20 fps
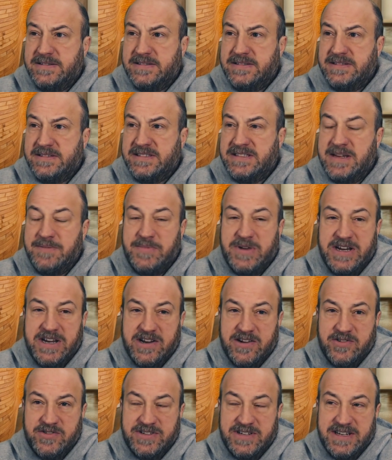somebody
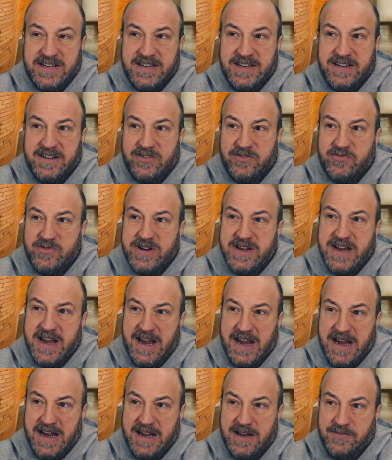goes in and
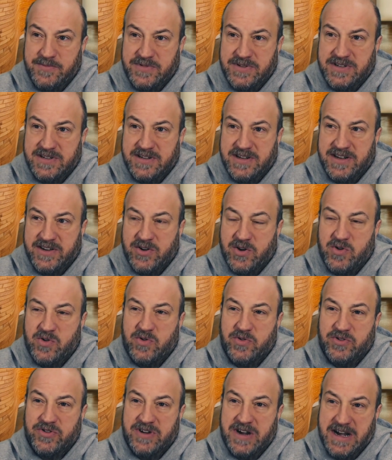rehabs an
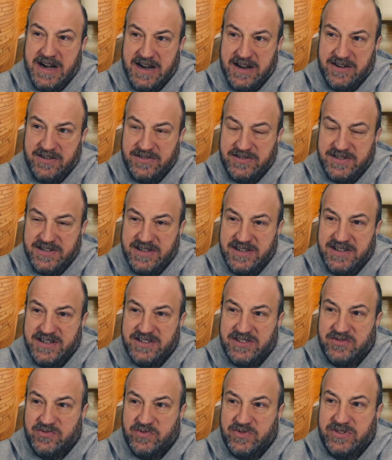older house and does
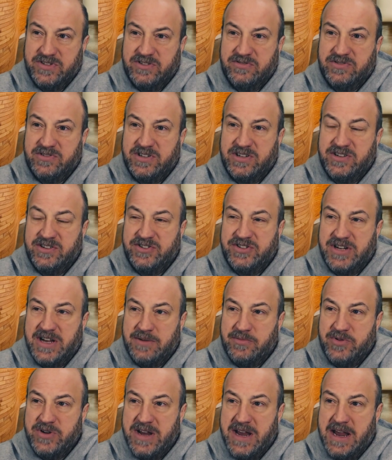a really really good job
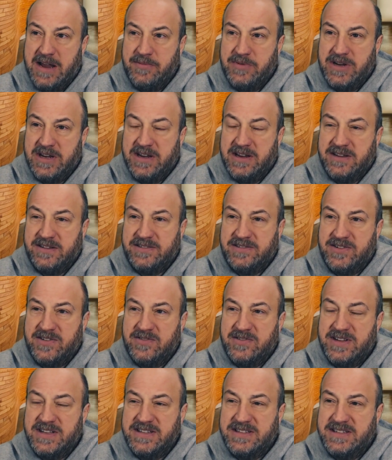rehabbing it. So
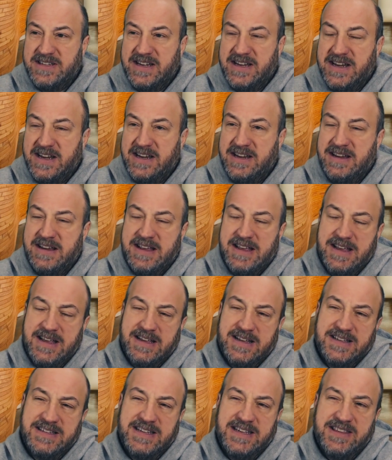let's say
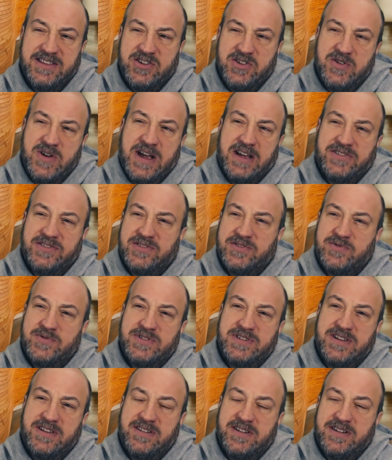the new houses were
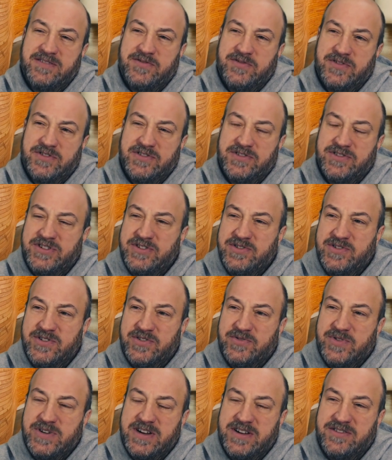selling for 200 to
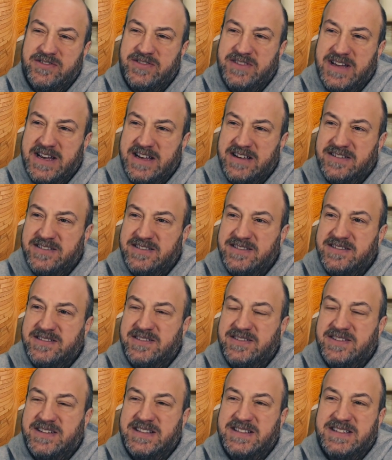300,000. So
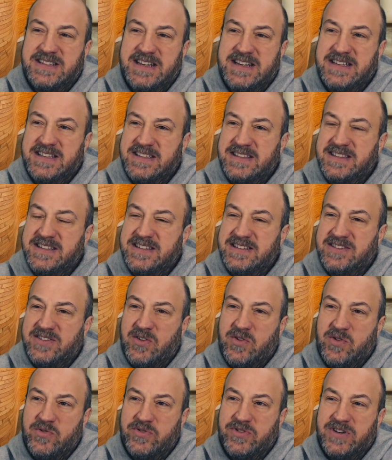let's say that this
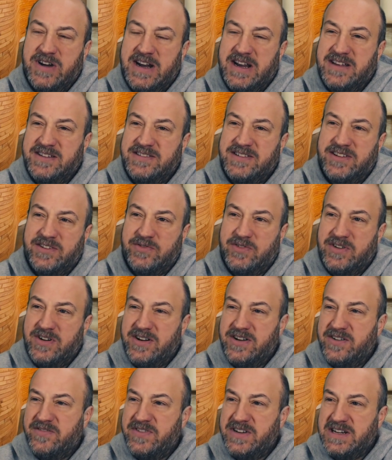older house sells for
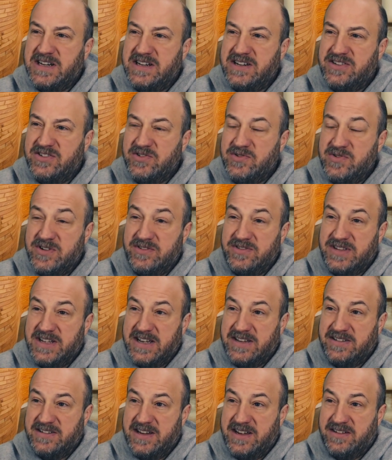150 to $200,000.
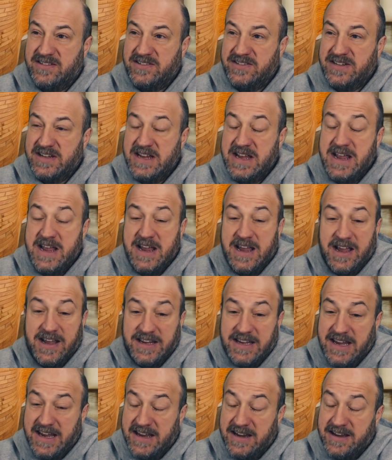
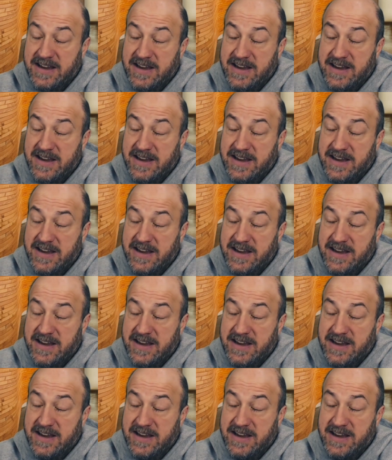Again,